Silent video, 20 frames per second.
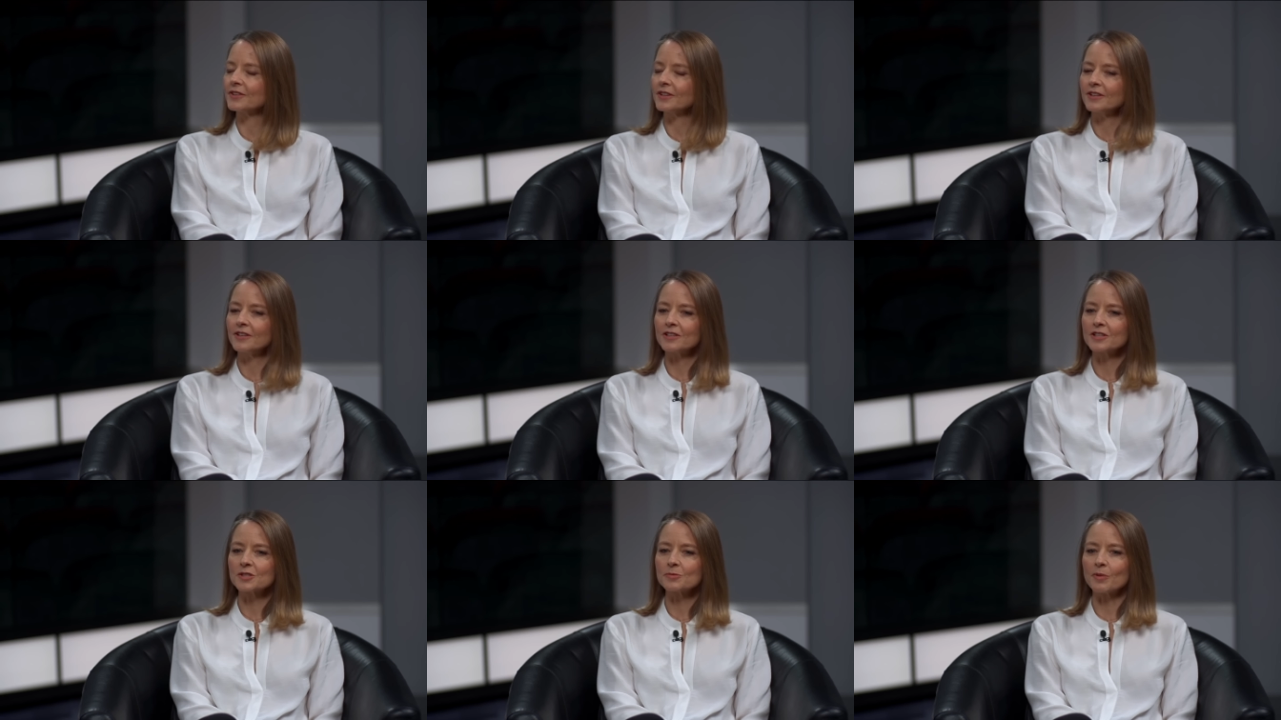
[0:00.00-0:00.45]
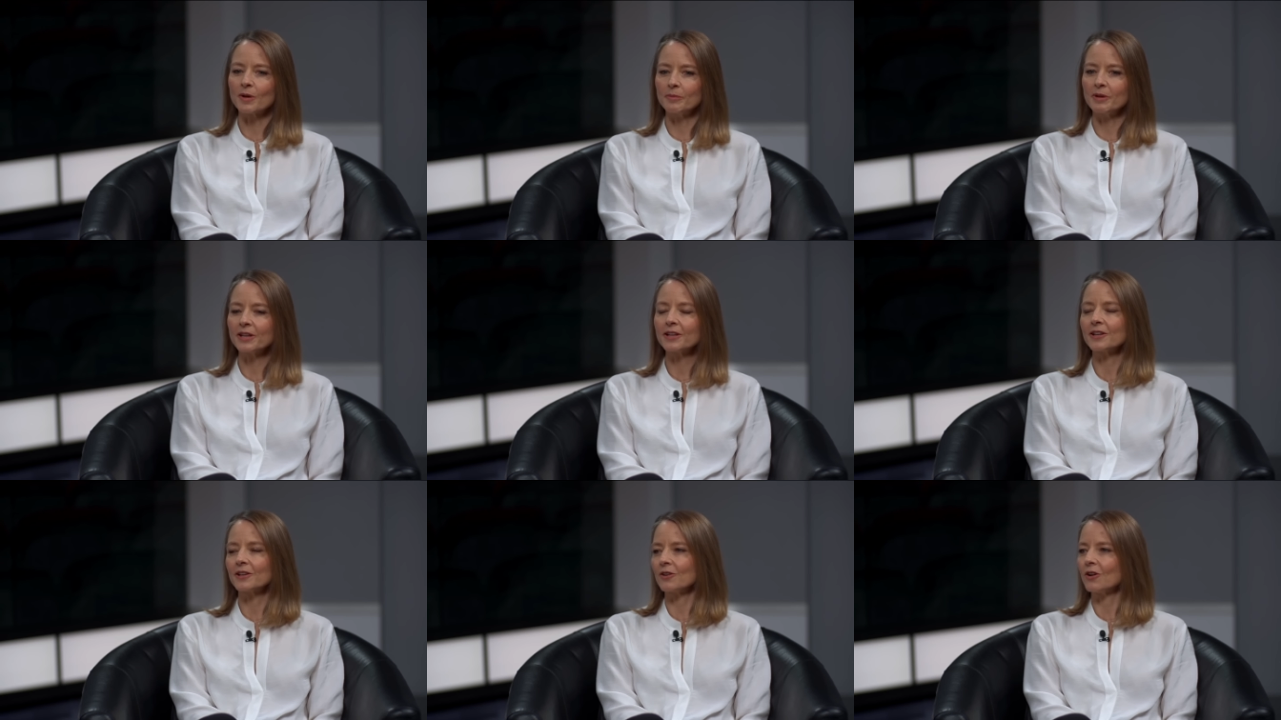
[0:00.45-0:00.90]
is by
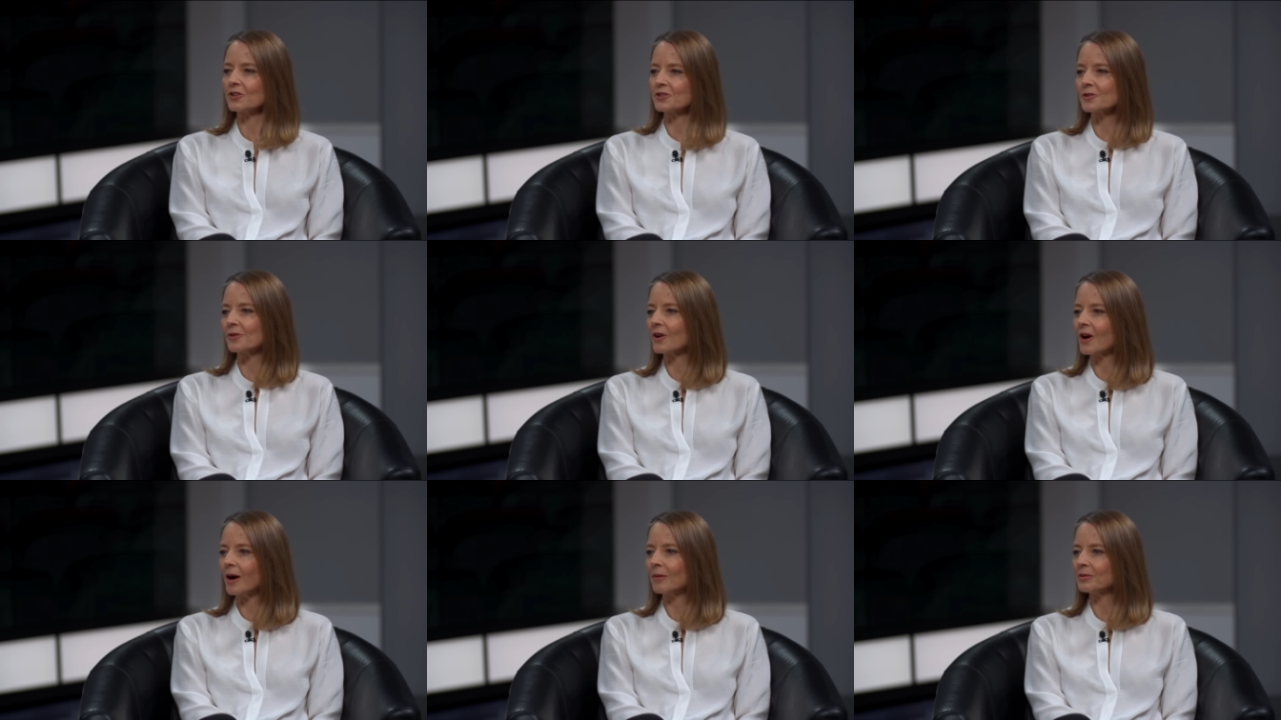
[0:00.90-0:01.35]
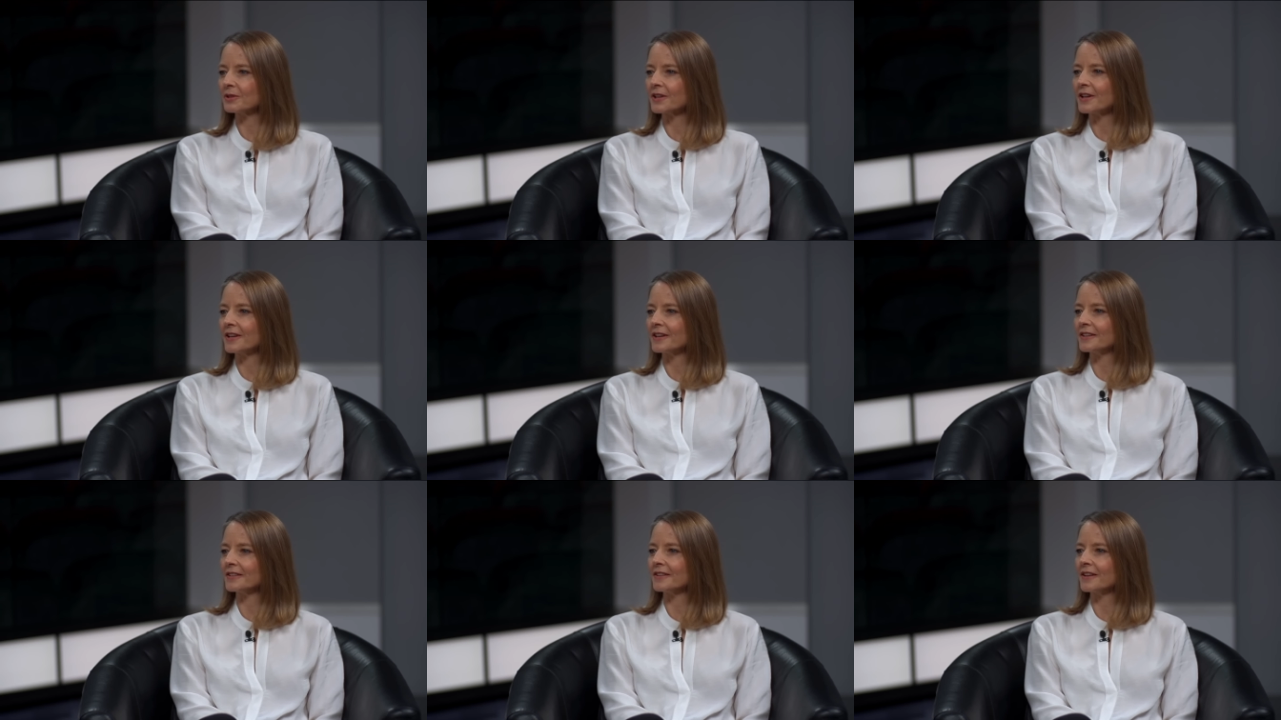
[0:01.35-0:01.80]
making it all so
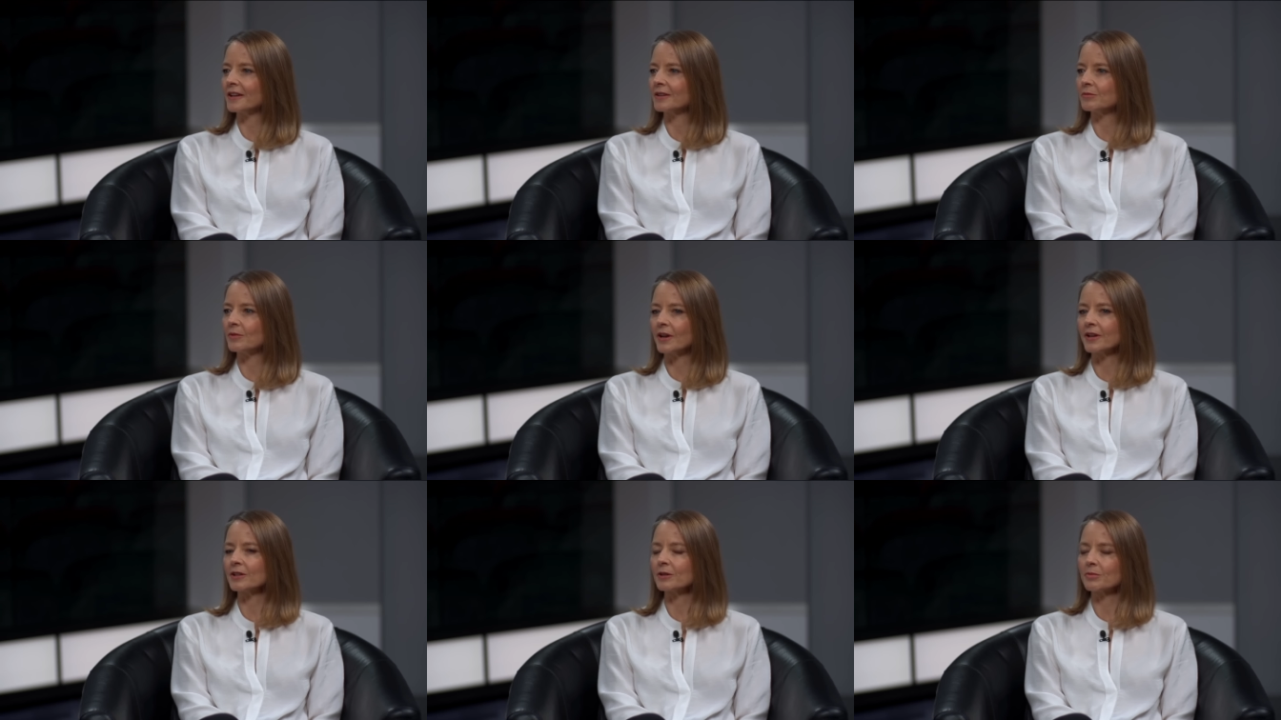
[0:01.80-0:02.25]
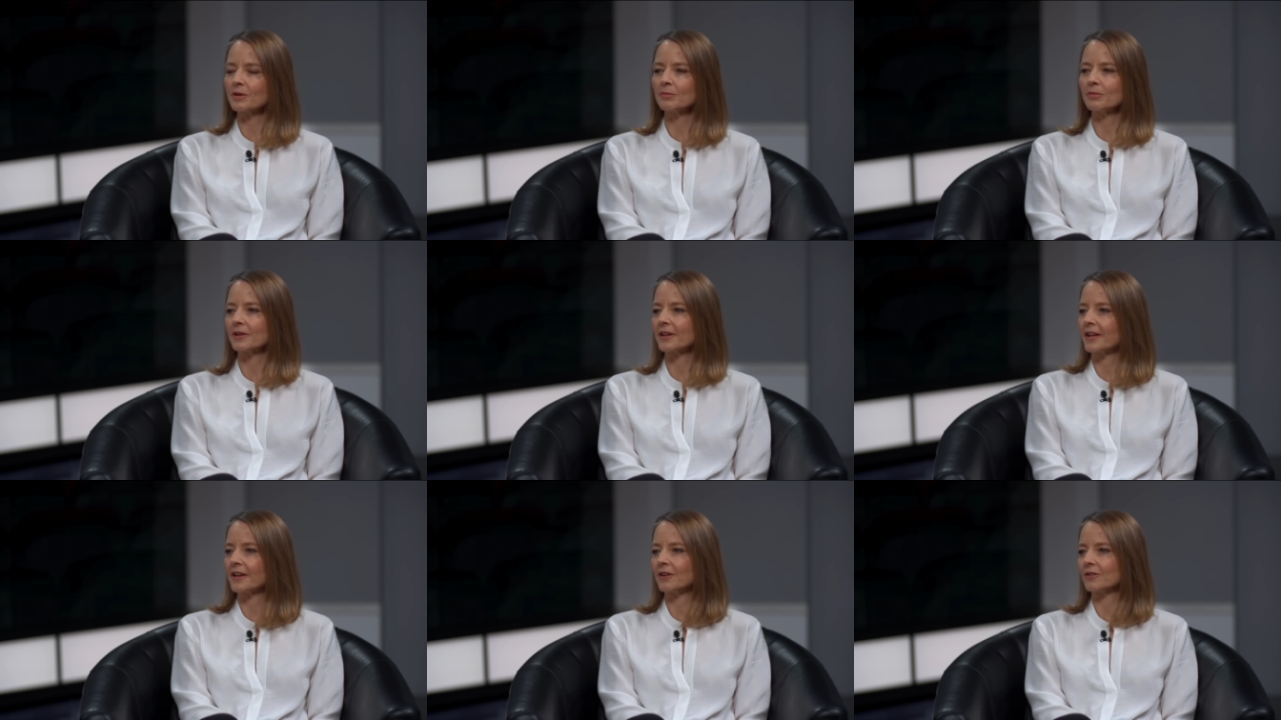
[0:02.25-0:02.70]
complicated that regular
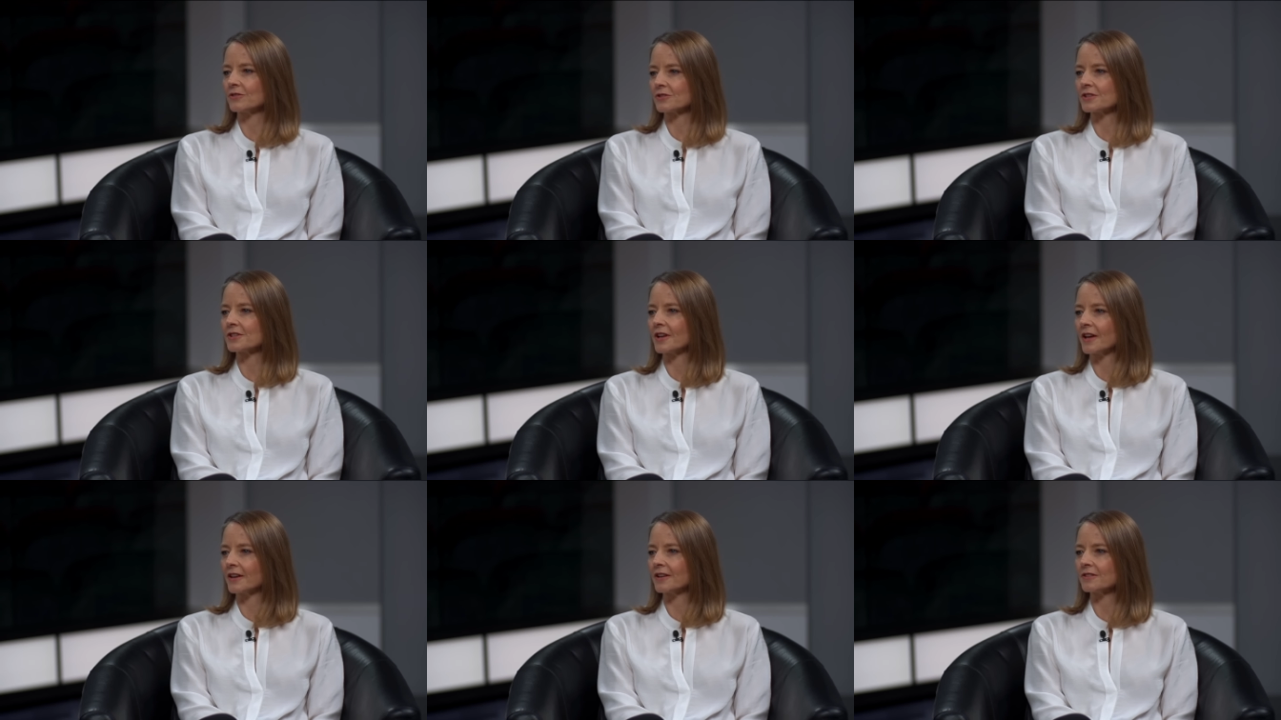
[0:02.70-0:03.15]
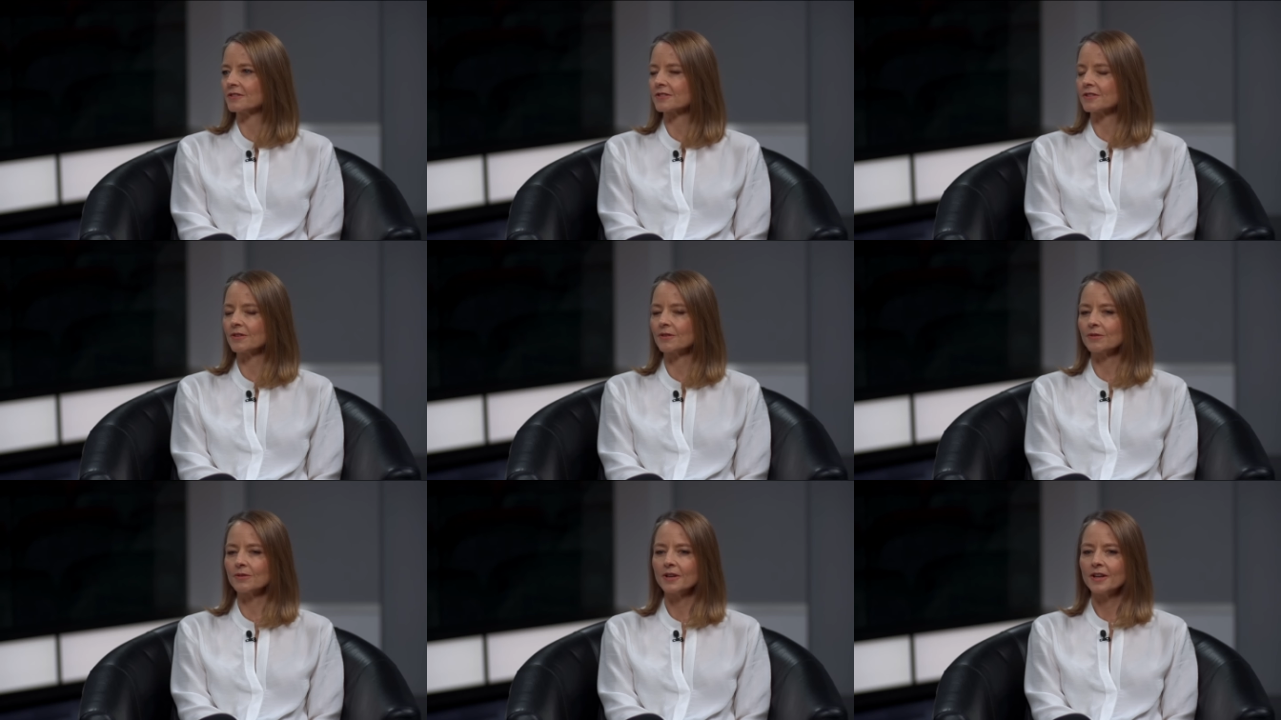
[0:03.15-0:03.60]
people can't understand it.
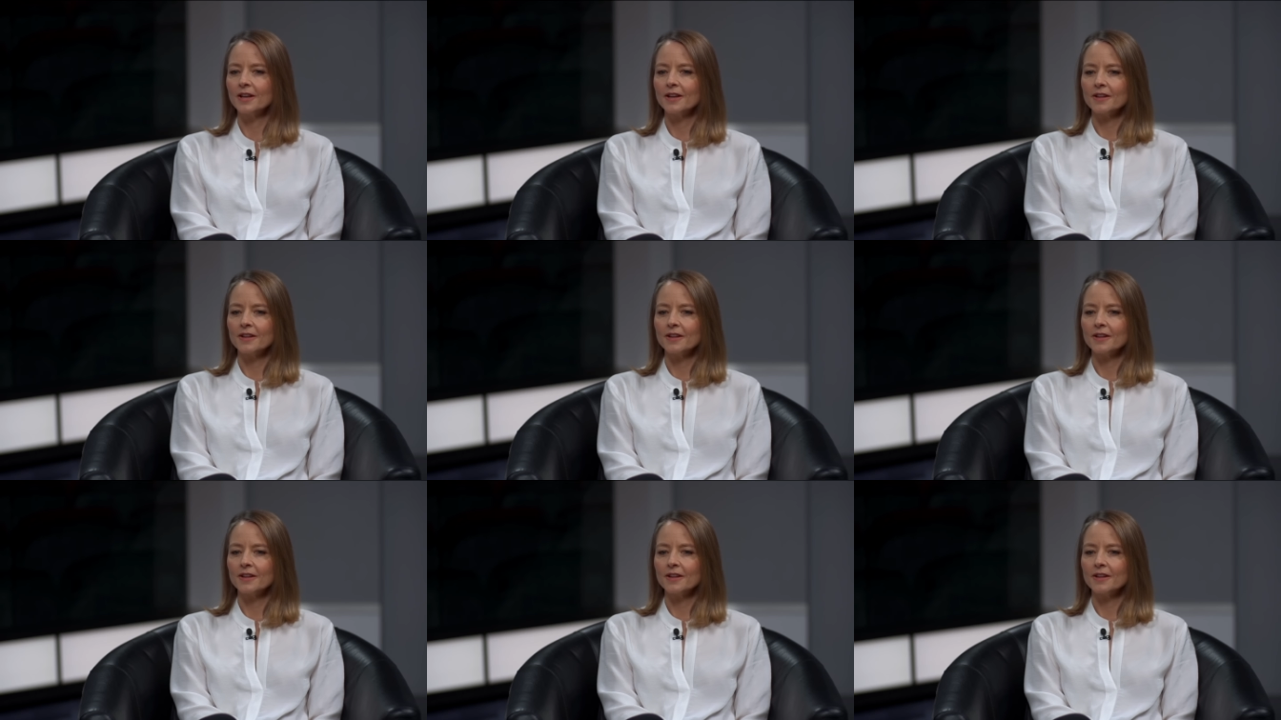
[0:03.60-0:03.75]
So right.